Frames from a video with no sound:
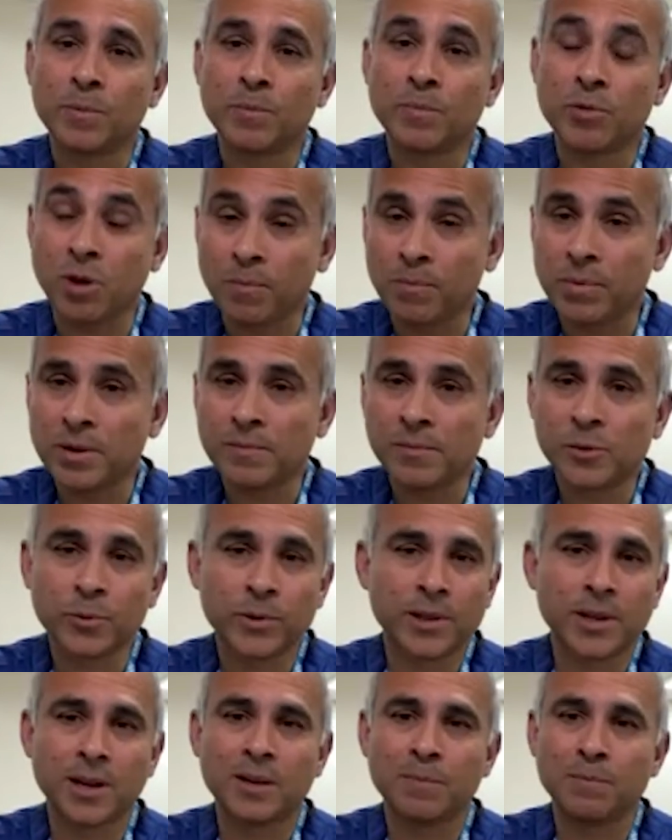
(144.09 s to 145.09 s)
problems with
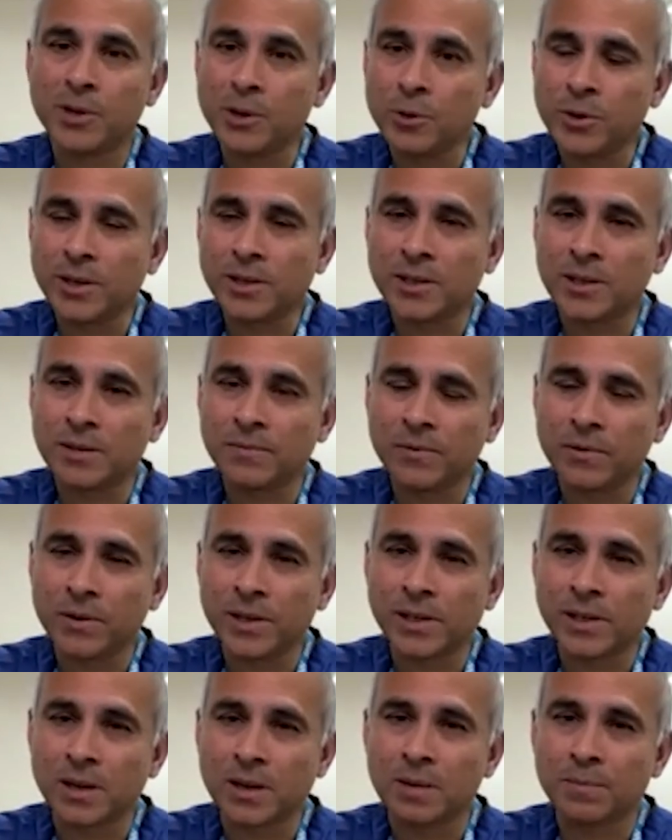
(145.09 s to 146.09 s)
their immunity, for
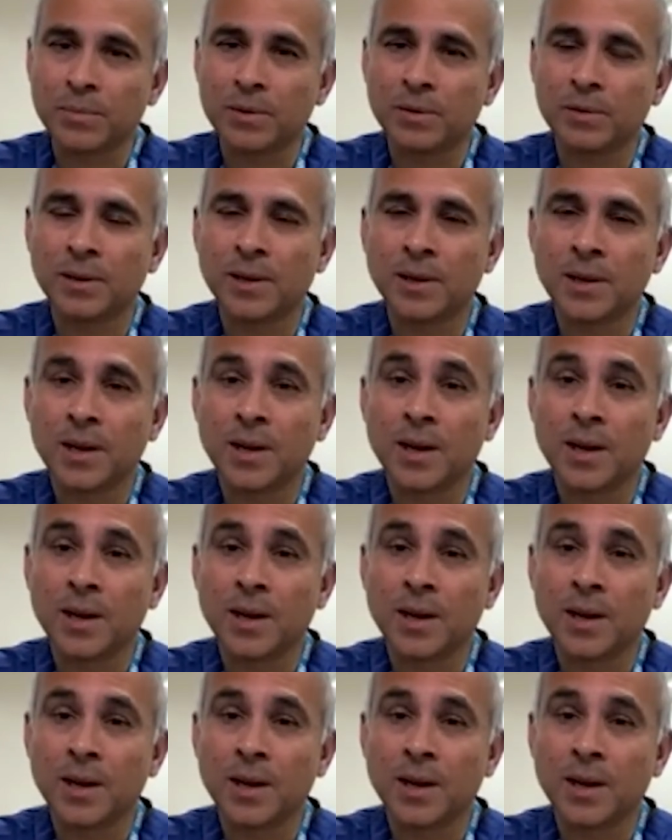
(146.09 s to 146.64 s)
example,